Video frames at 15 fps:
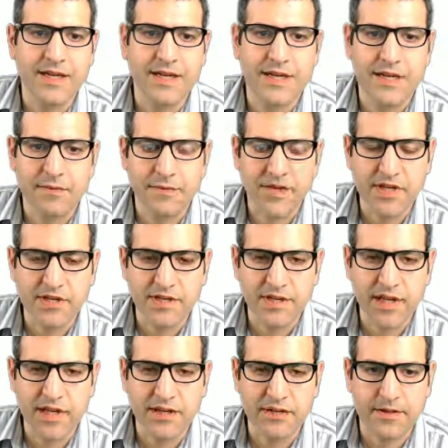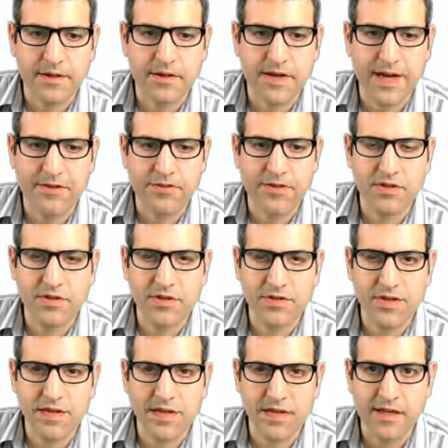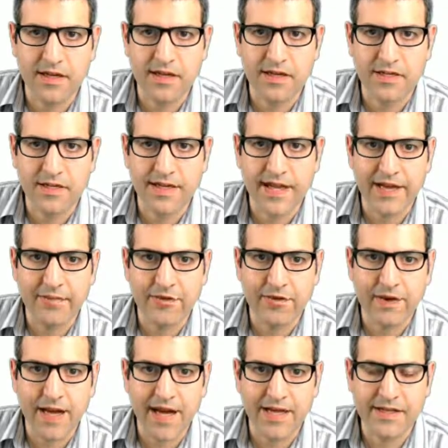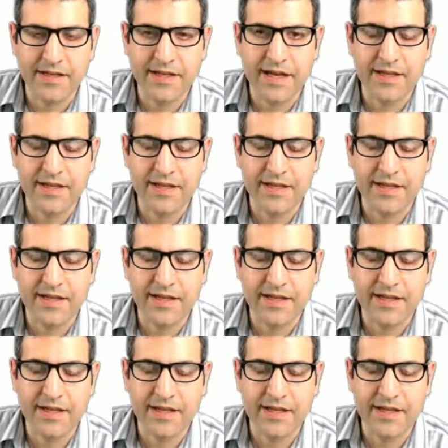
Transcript: That means that router 3 here is the neighbor ID,